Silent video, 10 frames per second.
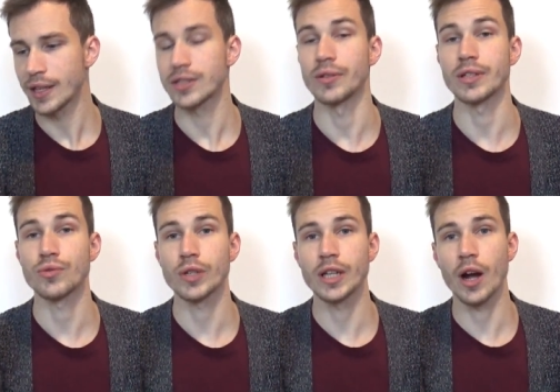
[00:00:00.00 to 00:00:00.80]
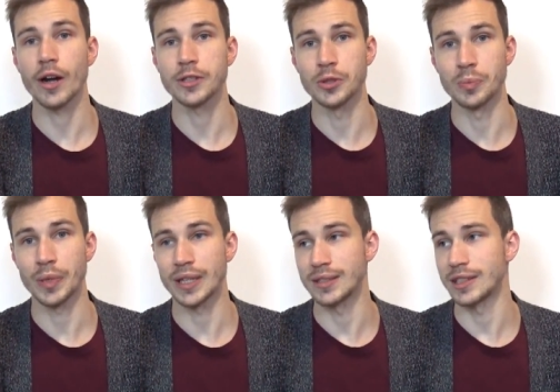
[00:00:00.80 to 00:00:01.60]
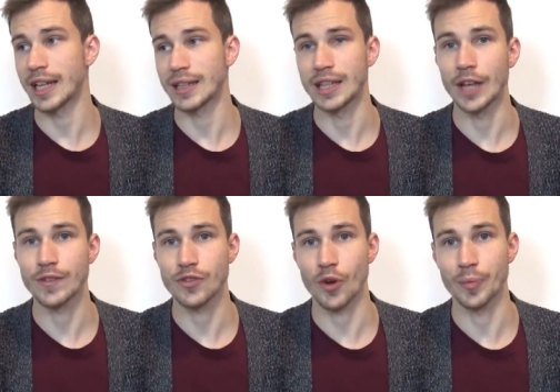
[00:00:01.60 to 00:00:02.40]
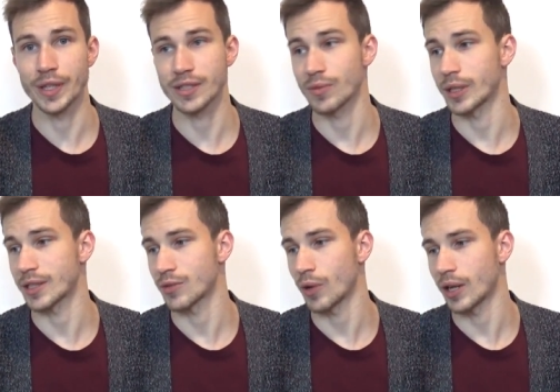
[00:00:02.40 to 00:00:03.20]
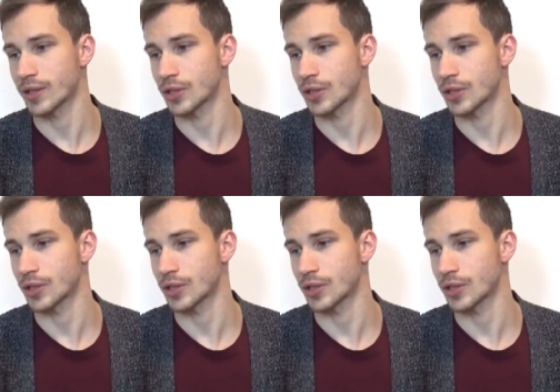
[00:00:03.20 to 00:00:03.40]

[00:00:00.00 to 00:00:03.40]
so it's really hard to pick the dead leaves from this one as well.